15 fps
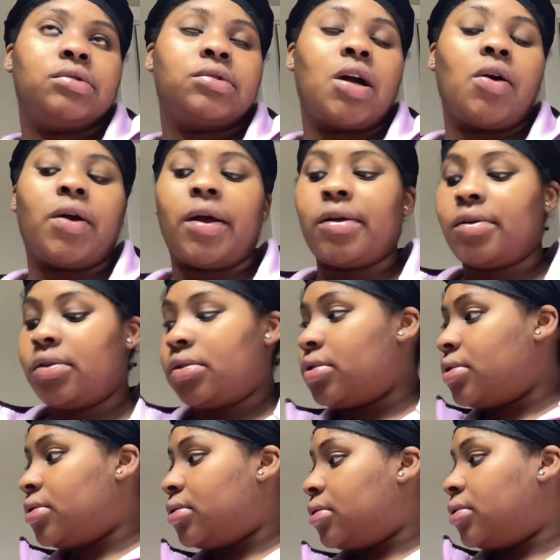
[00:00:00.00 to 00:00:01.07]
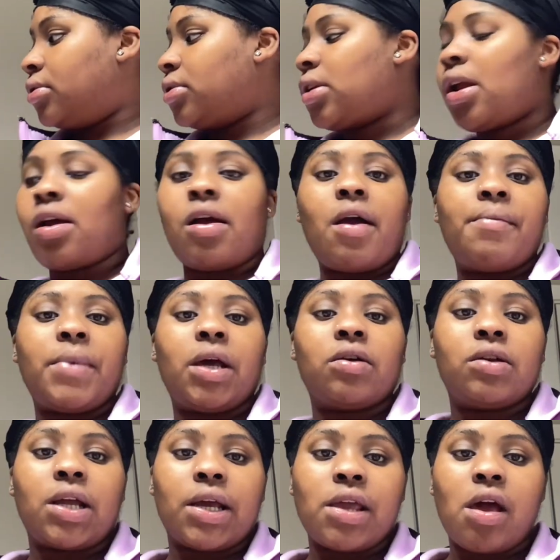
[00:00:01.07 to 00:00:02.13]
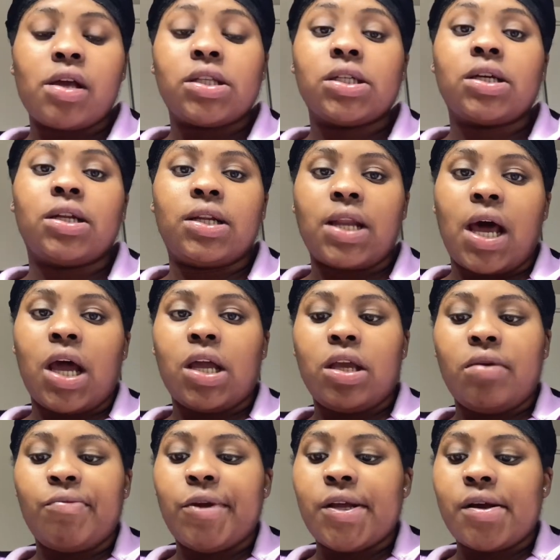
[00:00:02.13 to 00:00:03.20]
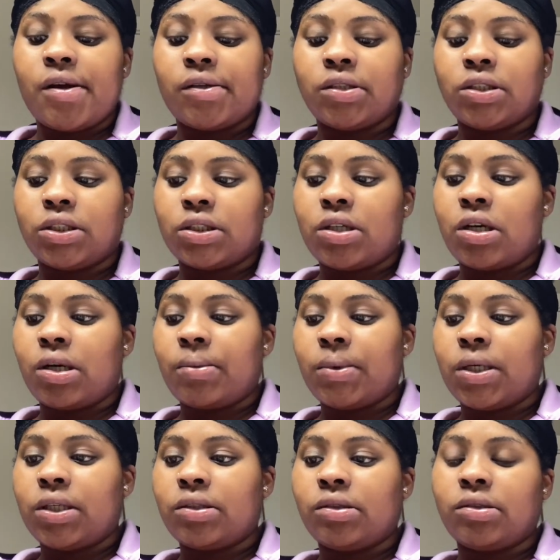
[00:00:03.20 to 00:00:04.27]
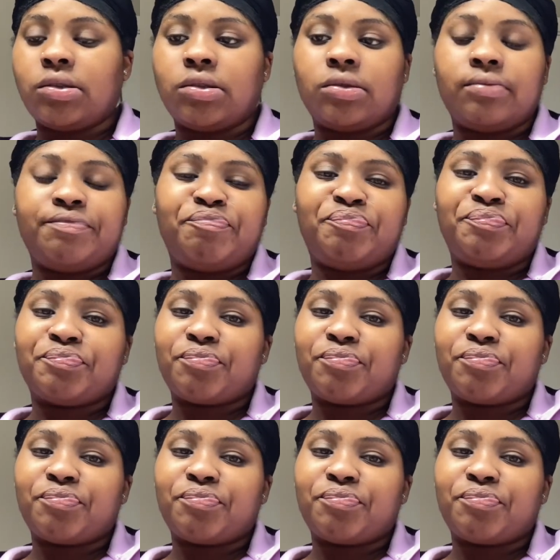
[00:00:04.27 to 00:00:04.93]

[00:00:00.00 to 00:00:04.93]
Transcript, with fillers: Okay. I'm not gonna lie, y'all. It took a lot in me to come and um